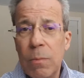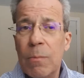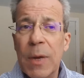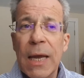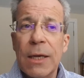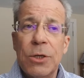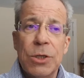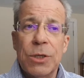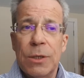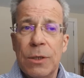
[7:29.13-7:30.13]
bank,
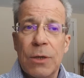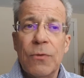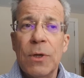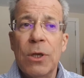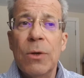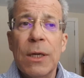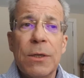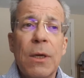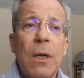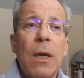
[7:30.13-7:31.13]
just a different unit,
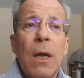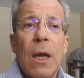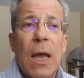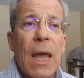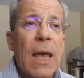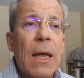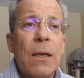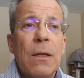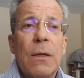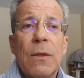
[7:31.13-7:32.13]

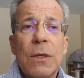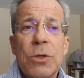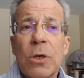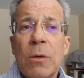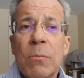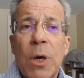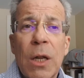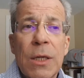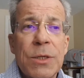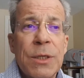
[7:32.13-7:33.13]
and the term
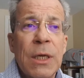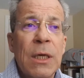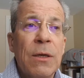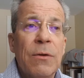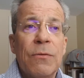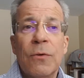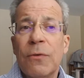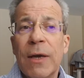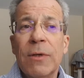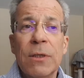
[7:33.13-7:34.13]
policy for
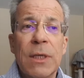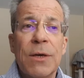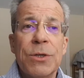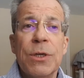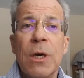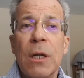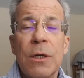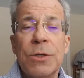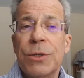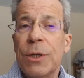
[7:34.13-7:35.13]

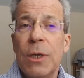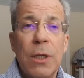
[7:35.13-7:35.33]
$500,000